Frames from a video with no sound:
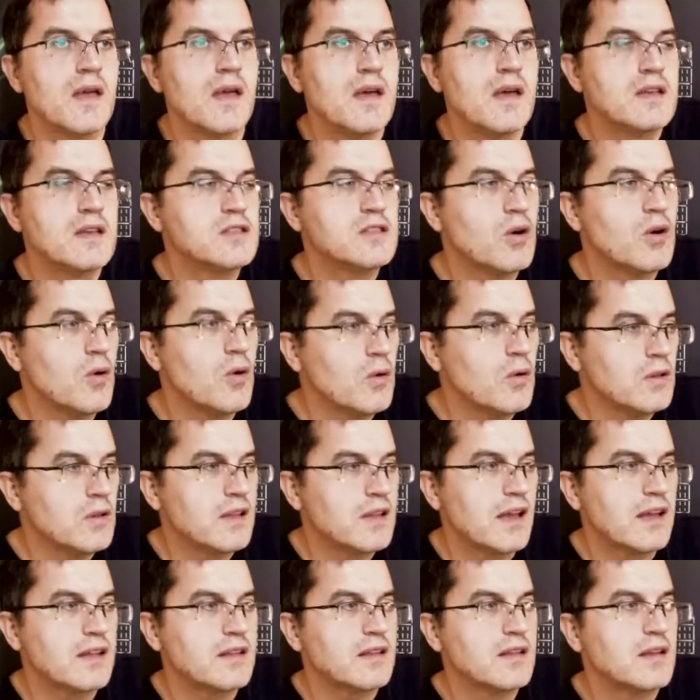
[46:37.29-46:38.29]
So all
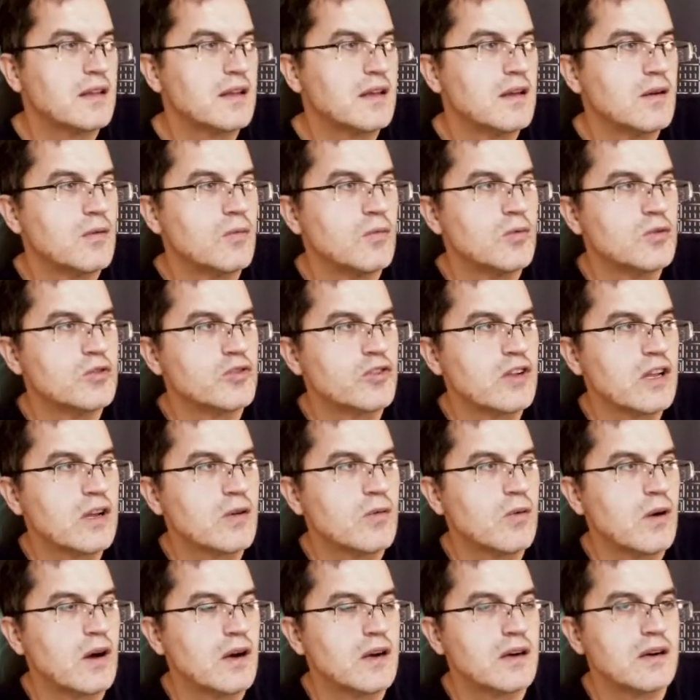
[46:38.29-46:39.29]
that would
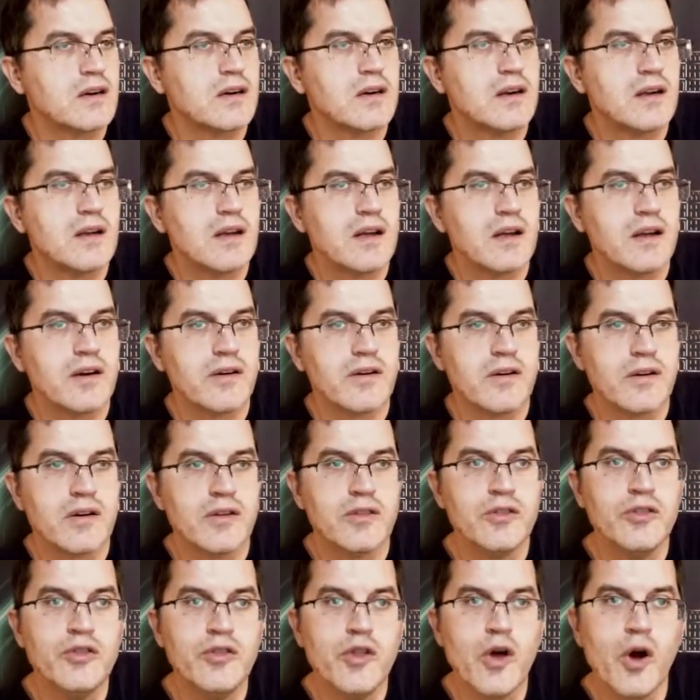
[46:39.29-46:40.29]
require
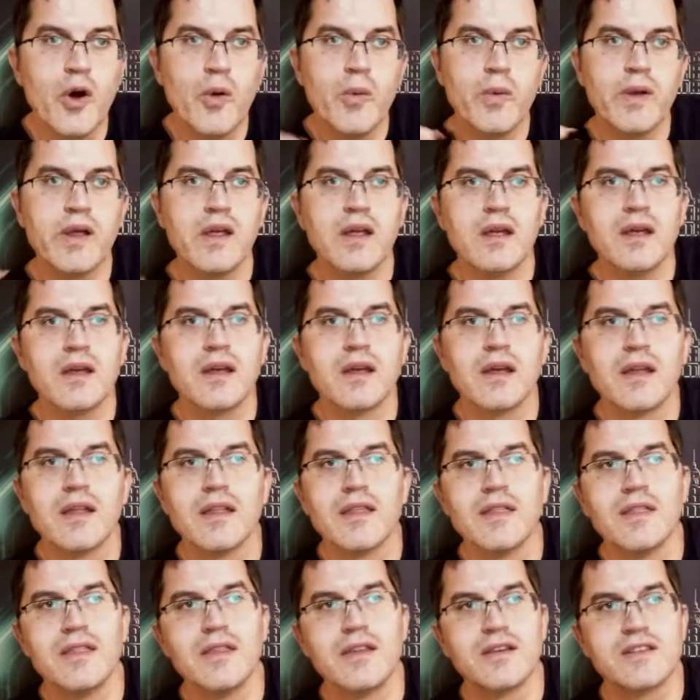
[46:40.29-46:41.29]
knowing
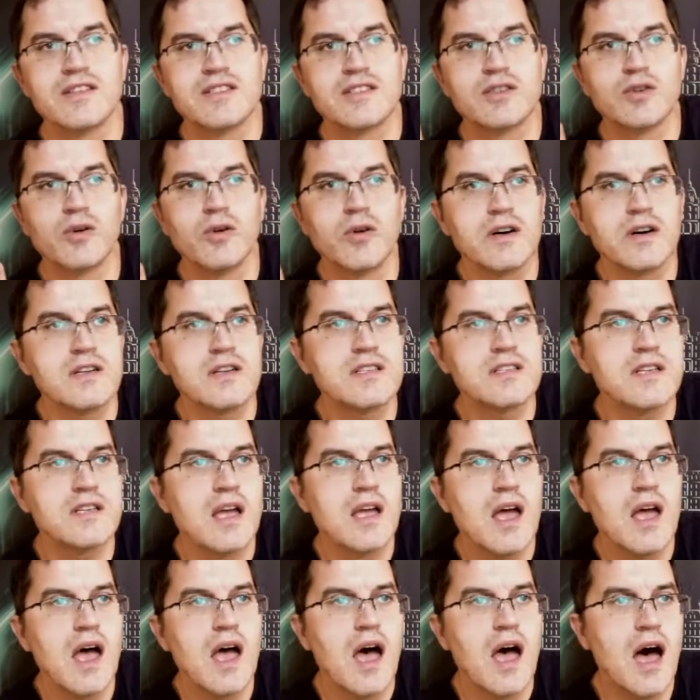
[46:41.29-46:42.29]
the source
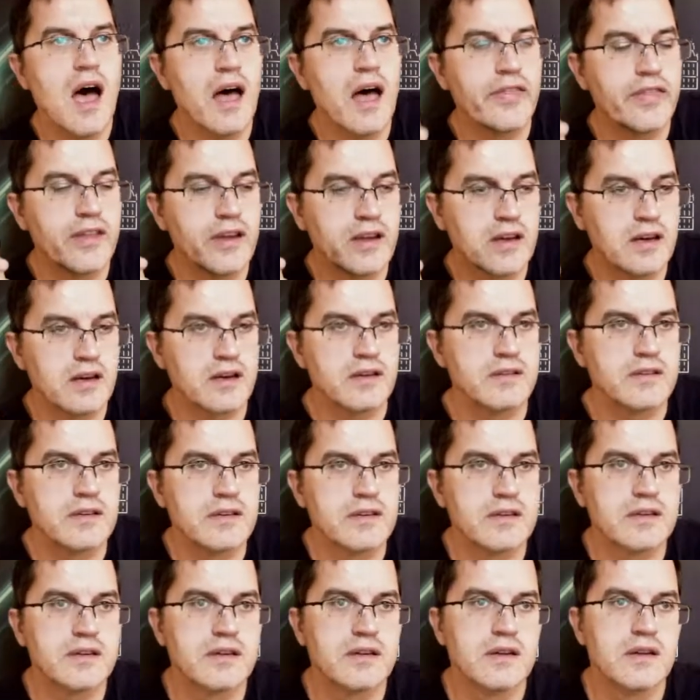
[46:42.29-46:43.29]
and the
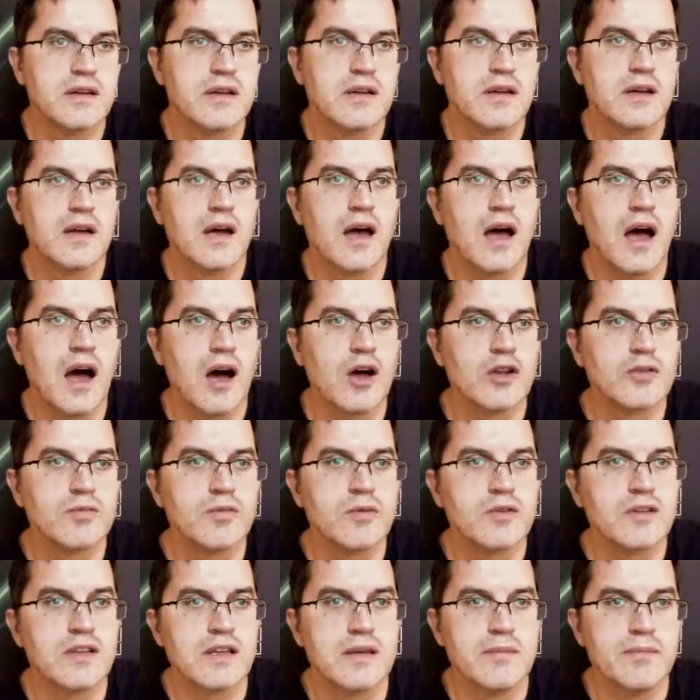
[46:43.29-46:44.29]
current
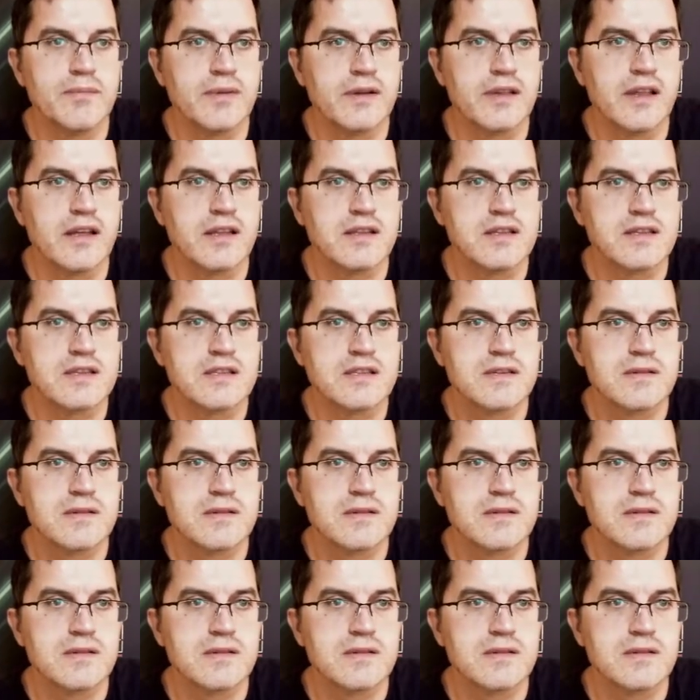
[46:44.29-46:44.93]
output impedance.